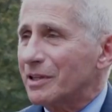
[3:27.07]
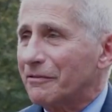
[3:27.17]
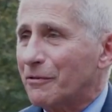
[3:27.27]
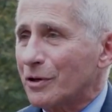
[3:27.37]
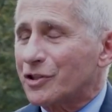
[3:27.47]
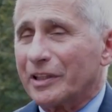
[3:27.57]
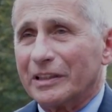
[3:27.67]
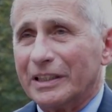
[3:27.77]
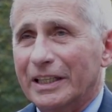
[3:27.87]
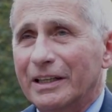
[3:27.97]

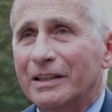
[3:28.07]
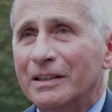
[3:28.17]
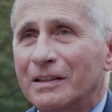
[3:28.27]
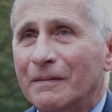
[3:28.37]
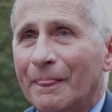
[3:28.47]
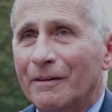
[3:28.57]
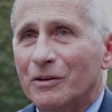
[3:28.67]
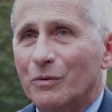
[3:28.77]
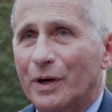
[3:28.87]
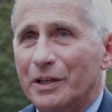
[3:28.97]
unfortunately,
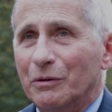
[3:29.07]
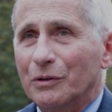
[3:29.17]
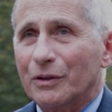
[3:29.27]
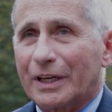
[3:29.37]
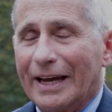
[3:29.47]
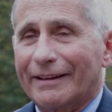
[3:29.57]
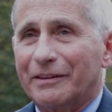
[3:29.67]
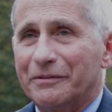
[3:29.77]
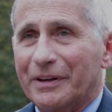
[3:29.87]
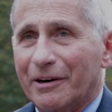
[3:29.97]
when you look at
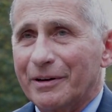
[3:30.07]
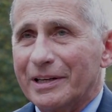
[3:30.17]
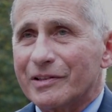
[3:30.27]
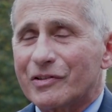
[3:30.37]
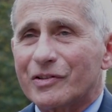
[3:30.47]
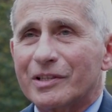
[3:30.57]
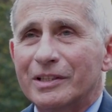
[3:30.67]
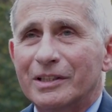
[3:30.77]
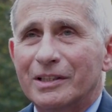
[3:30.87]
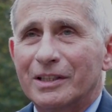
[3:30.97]
the various
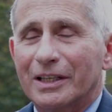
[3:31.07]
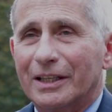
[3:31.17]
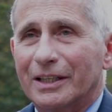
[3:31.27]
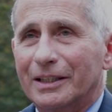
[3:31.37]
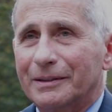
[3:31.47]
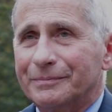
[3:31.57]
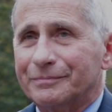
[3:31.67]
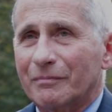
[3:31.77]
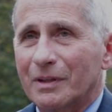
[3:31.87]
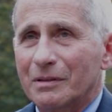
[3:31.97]

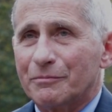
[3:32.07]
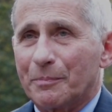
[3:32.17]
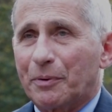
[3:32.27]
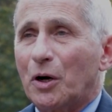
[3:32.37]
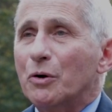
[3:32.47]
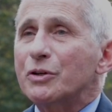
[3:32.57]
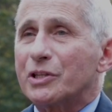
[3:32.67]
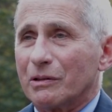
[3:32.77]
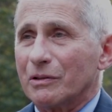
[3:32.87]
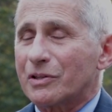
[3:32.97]

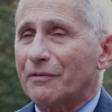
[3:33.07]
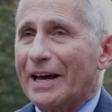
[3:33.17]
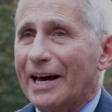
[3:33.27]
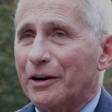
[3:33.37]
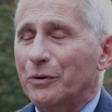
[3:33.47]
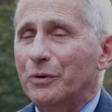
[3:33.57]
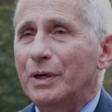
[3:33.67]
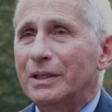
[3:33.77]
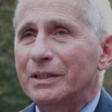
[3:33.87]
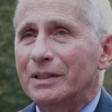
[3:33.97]
proposals of how to
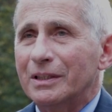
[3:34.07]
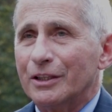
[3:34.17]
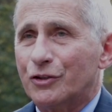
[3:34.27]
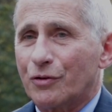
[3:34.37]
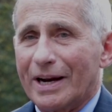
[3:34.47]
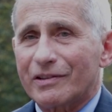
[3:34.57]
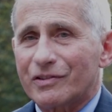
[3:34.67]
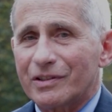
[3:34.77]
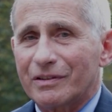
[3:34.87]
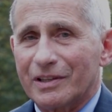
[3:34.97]

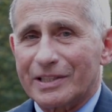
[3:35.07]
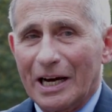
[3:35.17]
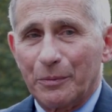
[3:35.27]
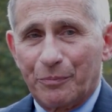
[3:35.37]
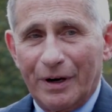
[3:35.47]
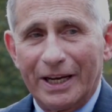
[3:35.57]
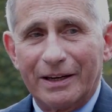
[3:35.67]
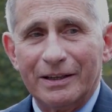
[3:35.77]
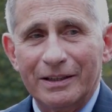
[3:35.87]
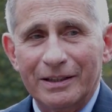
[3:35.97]
address this outbreak,